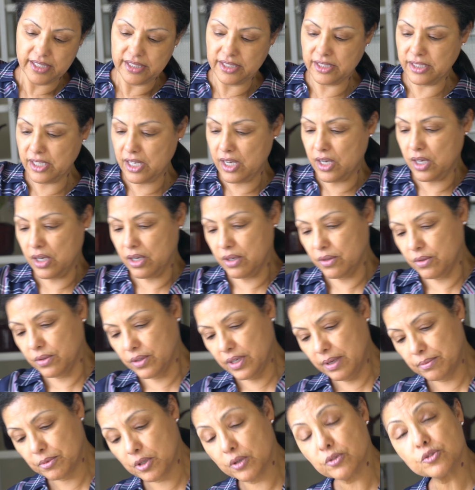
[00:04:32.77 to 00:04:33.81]

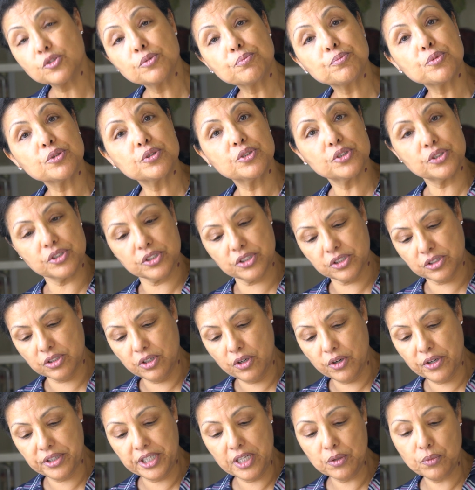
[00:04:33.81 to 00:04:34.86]
So I'm going to put the
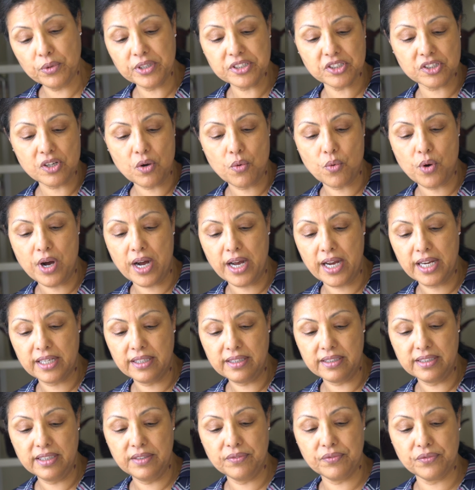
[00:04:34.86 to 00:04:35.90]
stone, and once in a
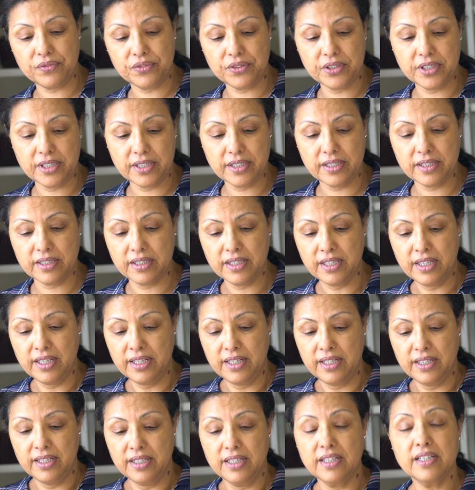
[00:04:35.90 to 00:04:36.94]
while,
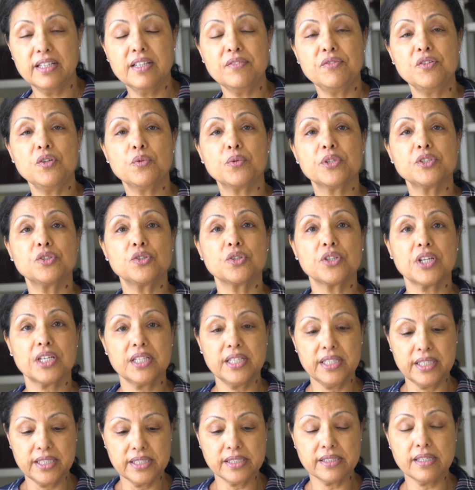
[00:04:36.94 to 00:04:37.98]
if you want to
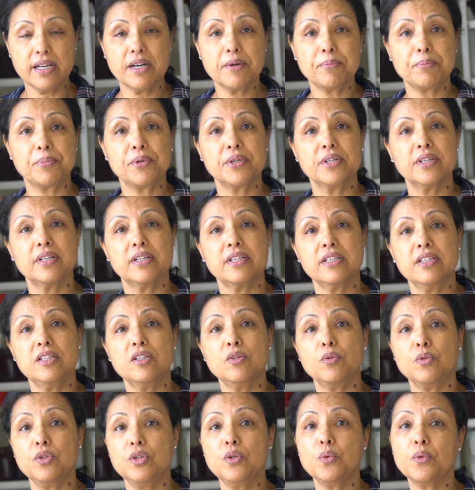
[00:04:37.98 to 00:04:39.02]
clean it up,
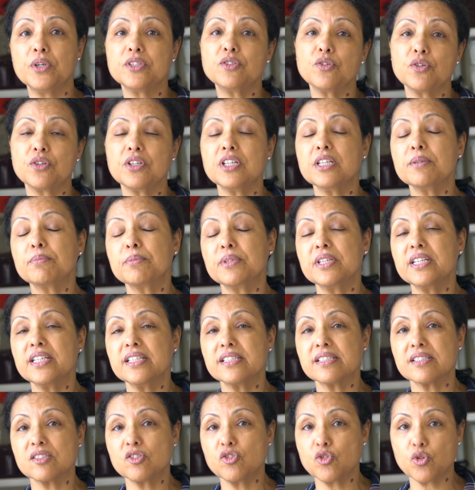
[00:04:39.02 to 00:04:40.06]
you want to keep
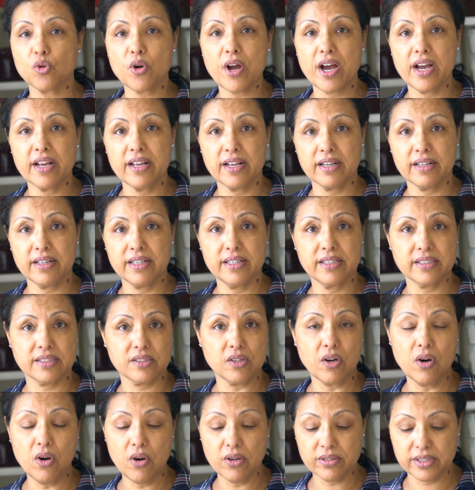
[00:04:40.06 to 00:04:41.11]
this dry
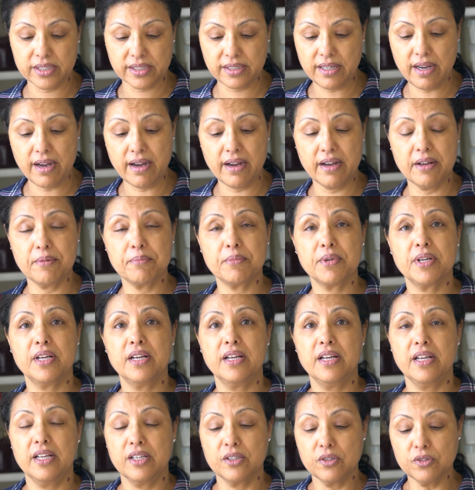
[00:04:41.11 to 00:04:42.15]
all the time.
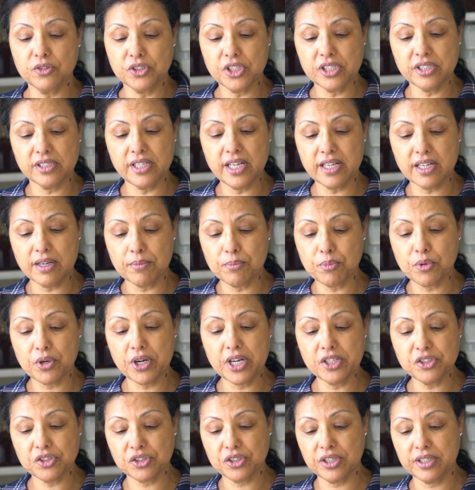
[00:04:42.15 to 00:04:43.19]
You just take a
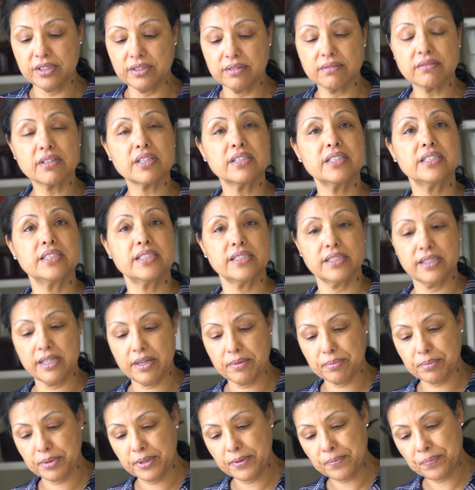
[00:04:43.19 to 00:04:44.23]
brush and clean it
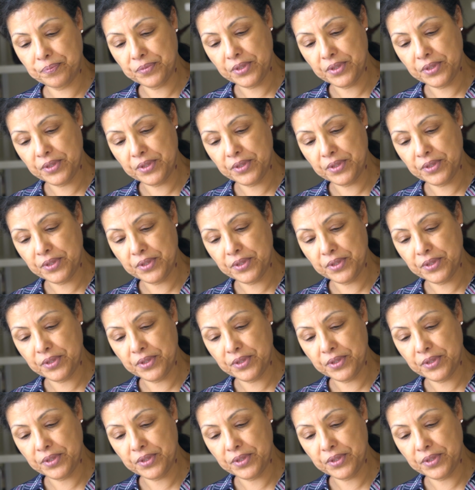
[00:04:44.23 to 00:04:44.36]
up.